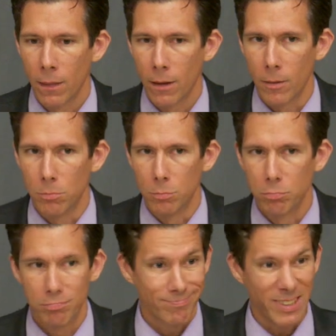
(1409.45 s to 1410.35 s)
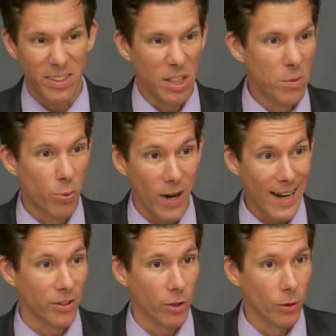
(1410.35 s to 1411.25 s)
Um, it's
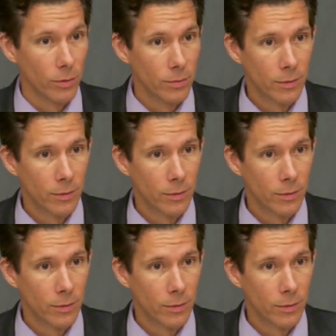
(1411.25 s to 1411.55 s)
impractical.